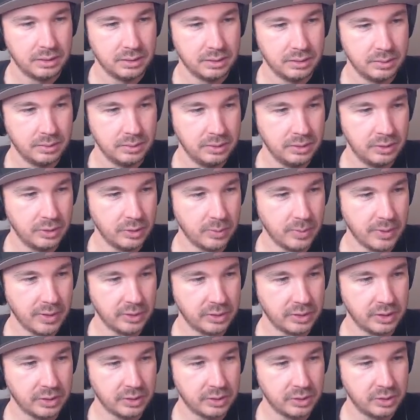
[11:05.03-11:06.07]
We are about
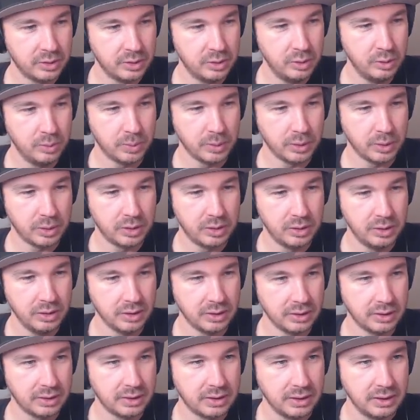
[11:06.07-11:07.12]
to super
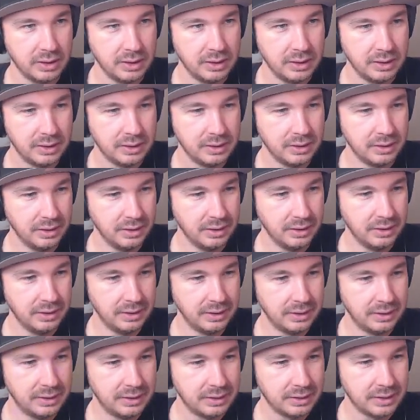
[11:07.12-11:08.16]
cook.
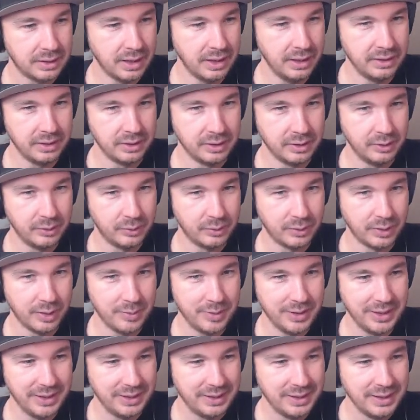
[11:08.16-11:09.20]
Kind of. I
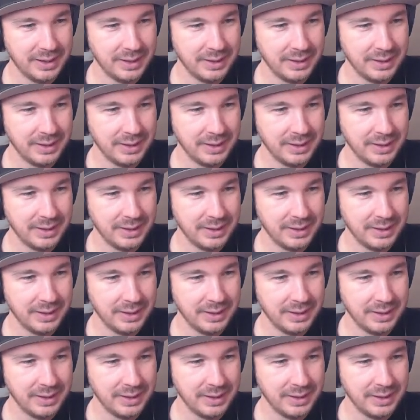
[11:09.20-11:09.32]
mean,